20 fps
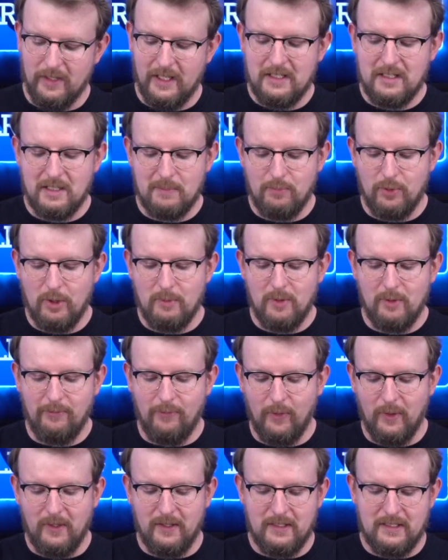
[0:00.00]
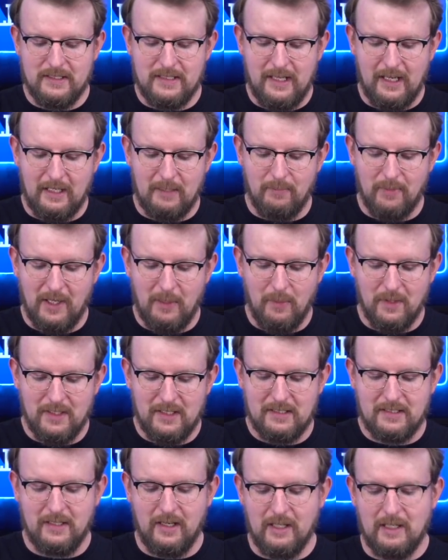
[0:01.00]
We'll get to the promo foil in a second, but I
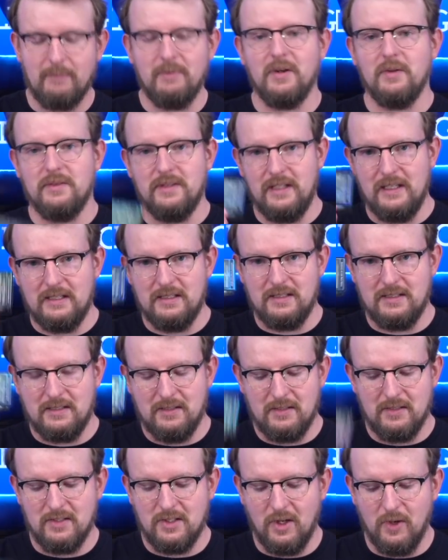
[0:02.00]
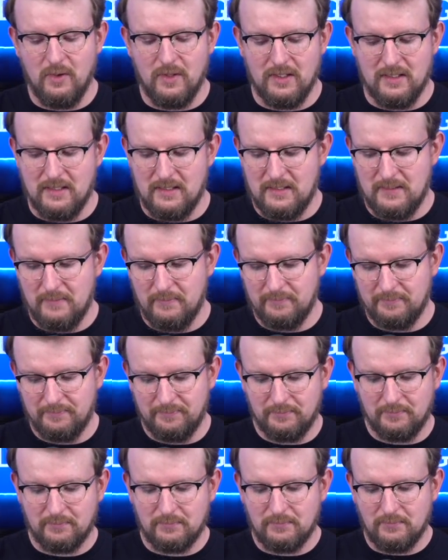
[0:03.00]
wanted to talk about these tokens
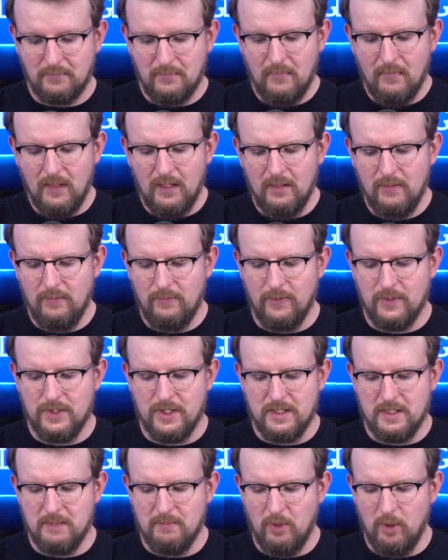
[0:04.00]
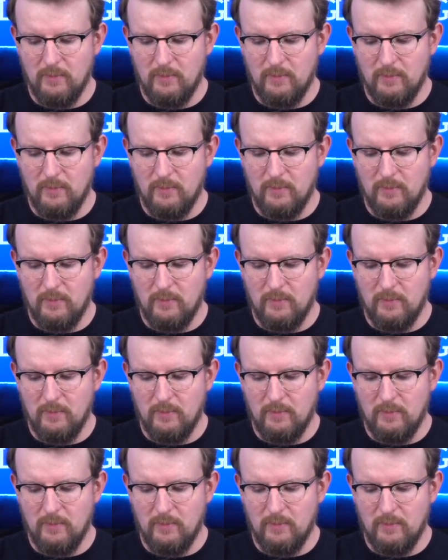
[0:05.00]
for just a